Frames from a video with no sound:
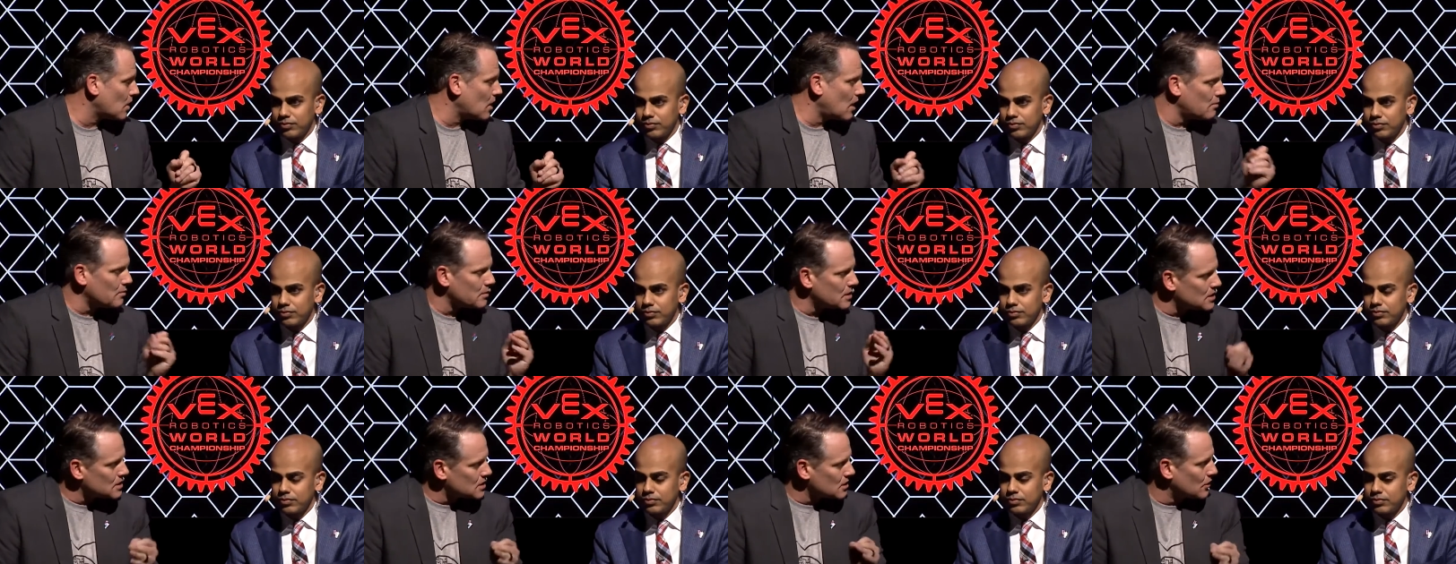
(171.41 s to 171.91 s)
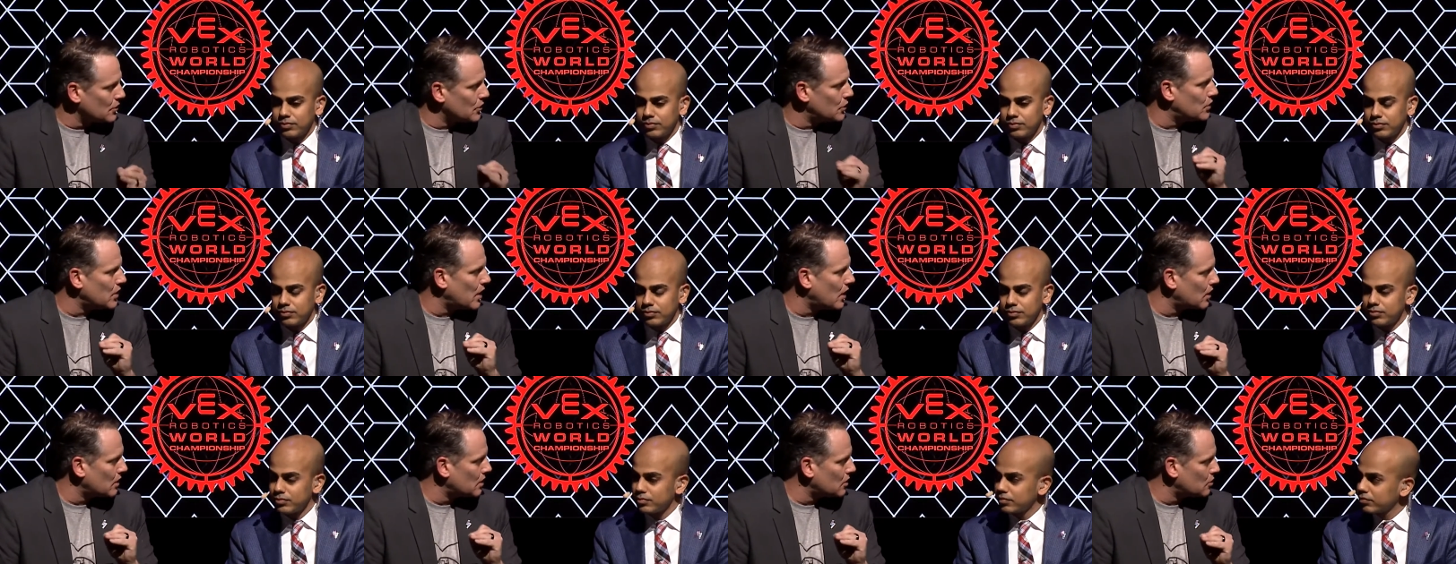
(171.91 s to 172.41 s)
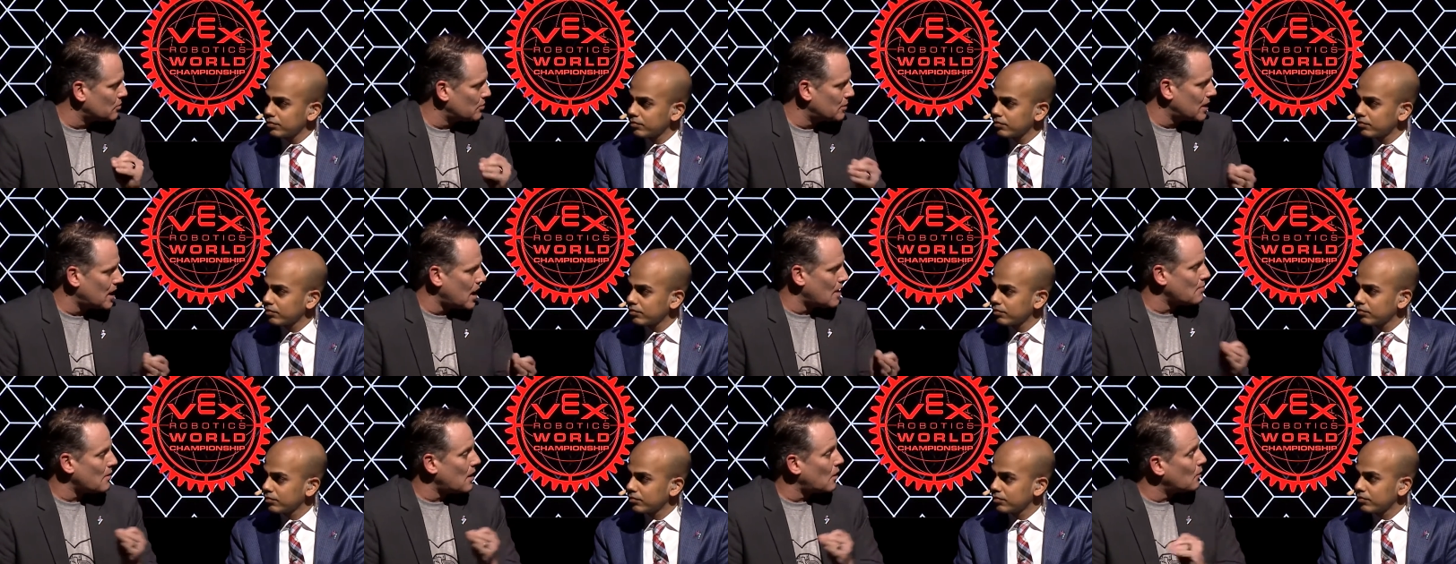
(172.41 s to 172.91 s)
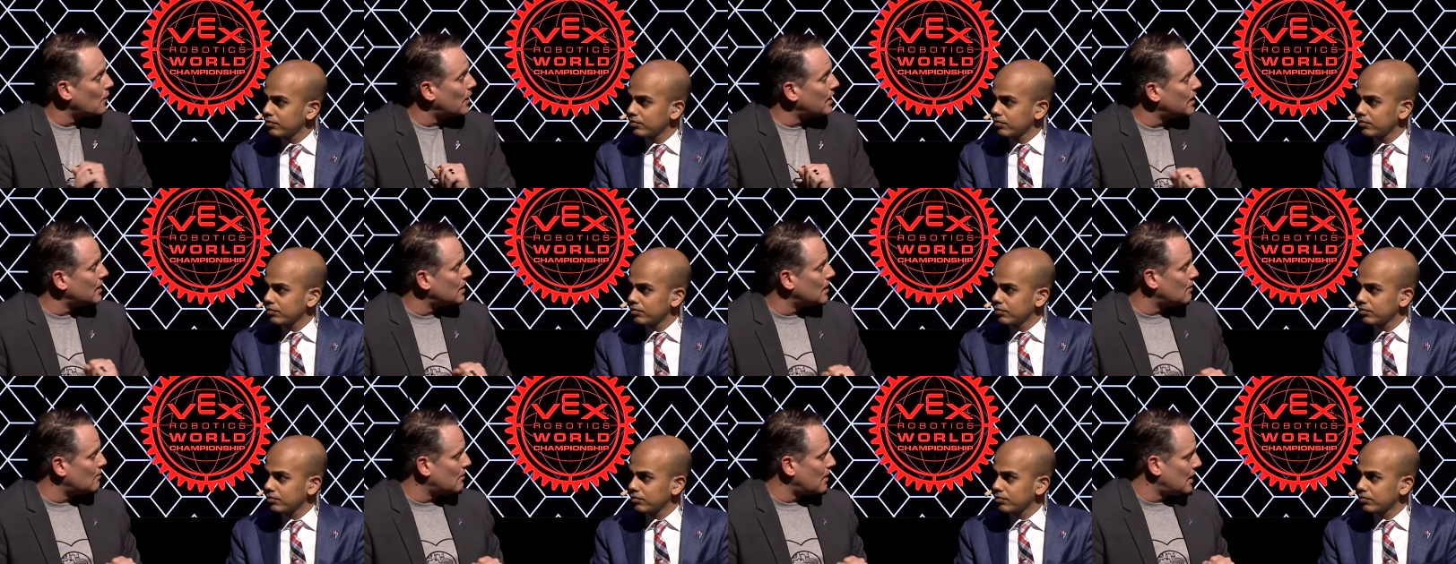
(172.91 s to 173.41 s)
Speaker 1: I'm going to slow you down a little bit on my way to
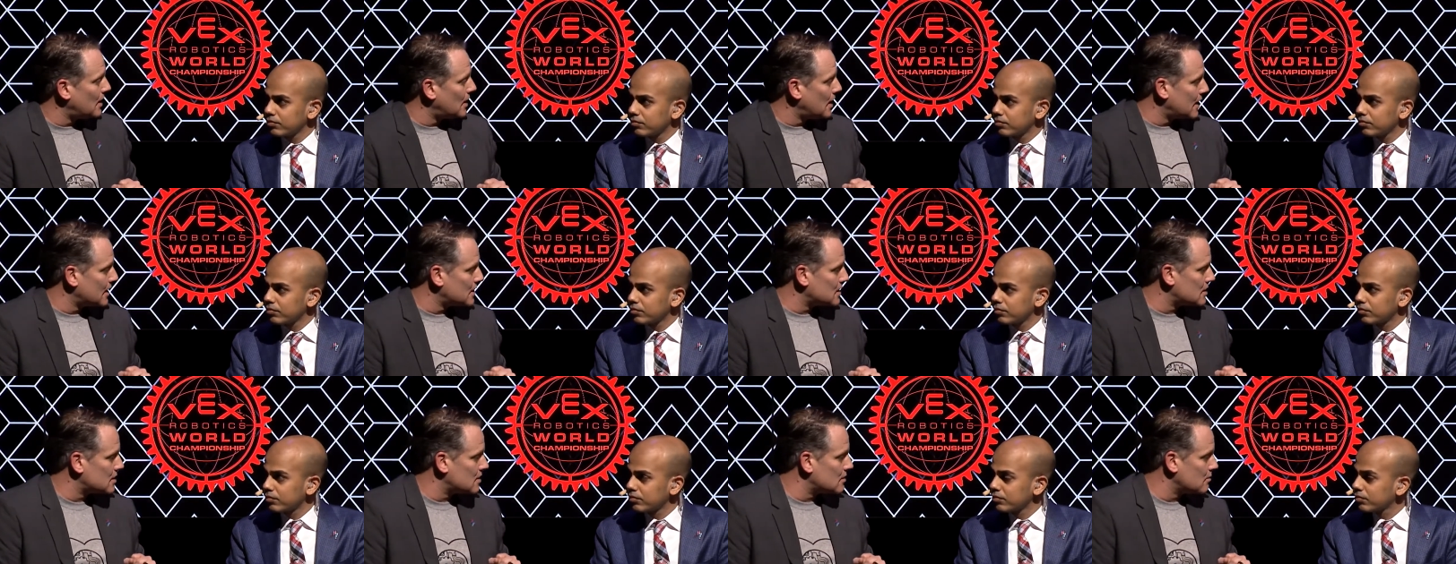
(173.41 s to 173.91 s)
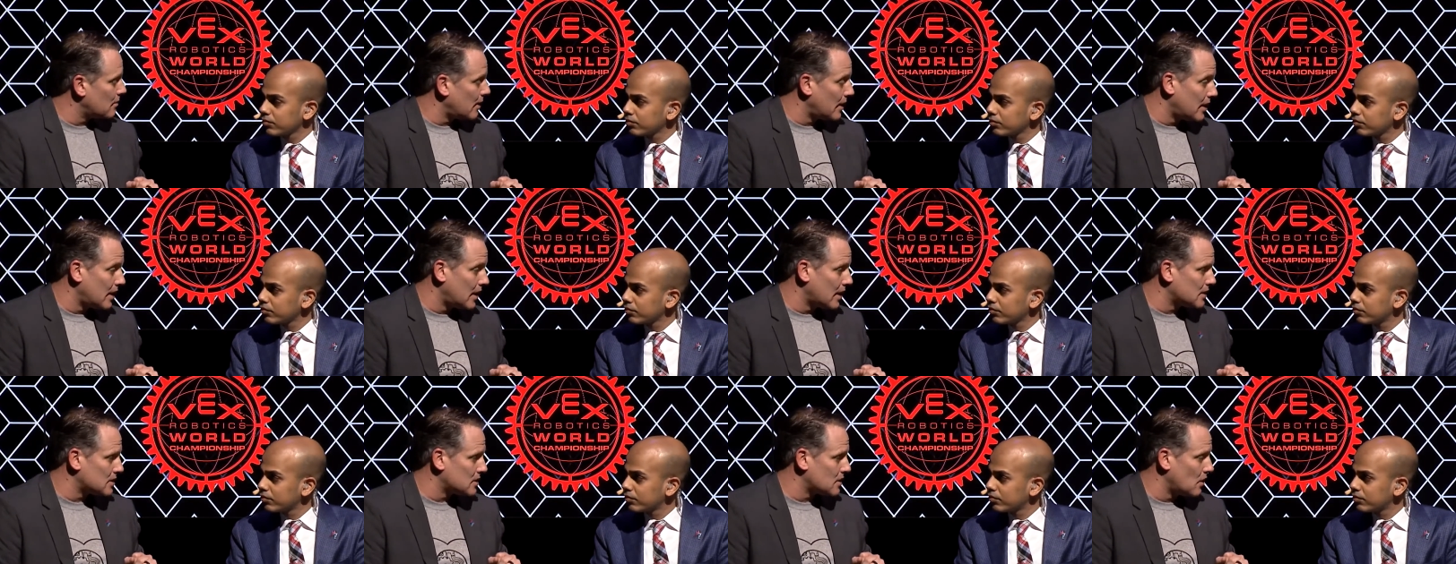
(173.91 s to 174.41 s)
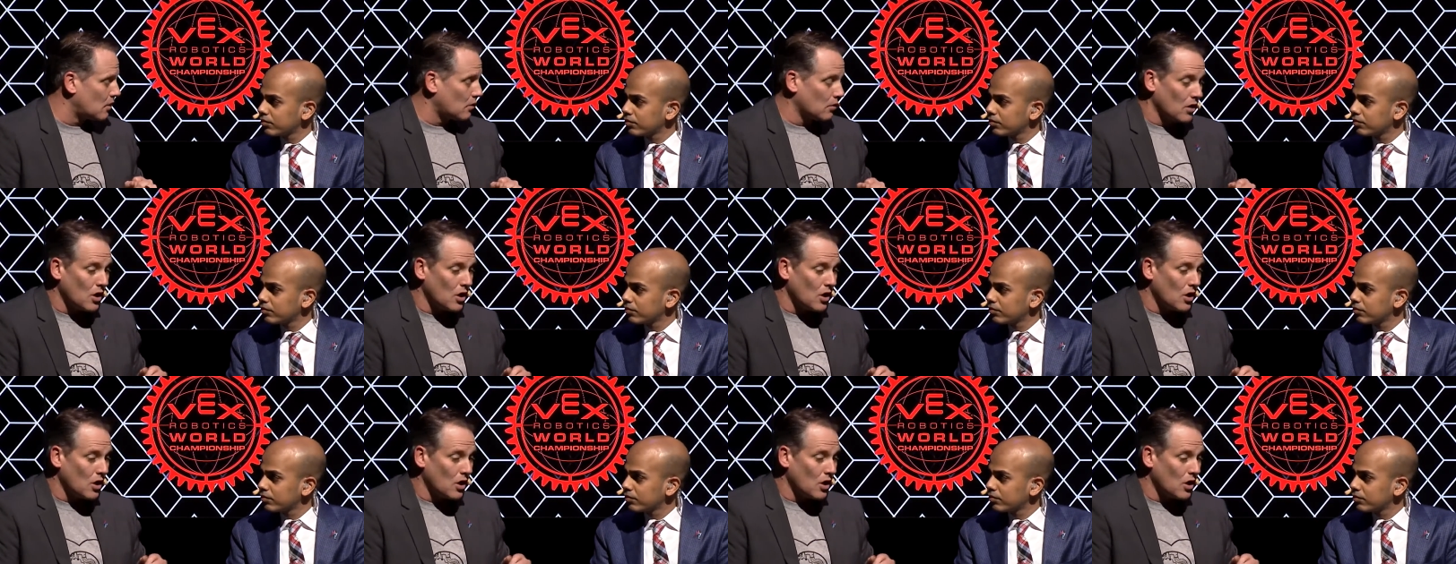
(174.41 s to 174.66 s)
get my next my next cone.